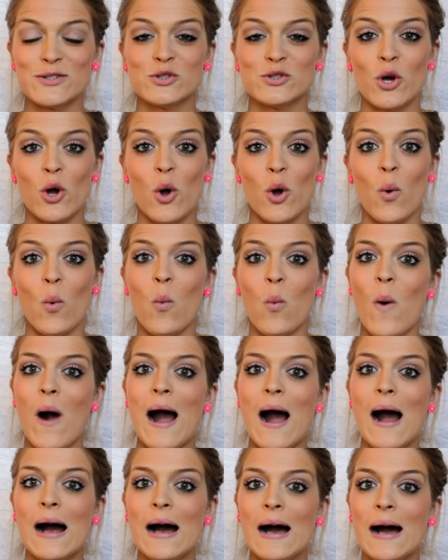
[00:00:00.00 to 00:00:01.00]
so
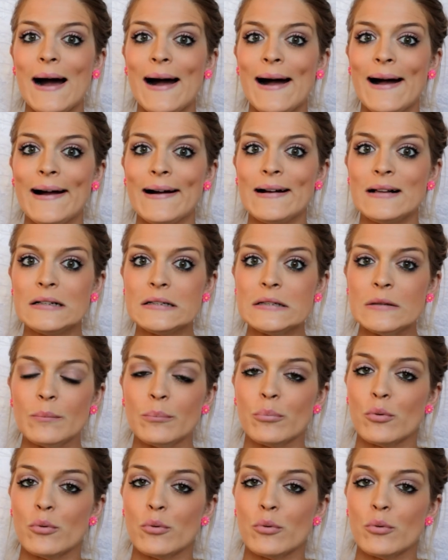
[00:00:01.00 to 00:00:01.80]
while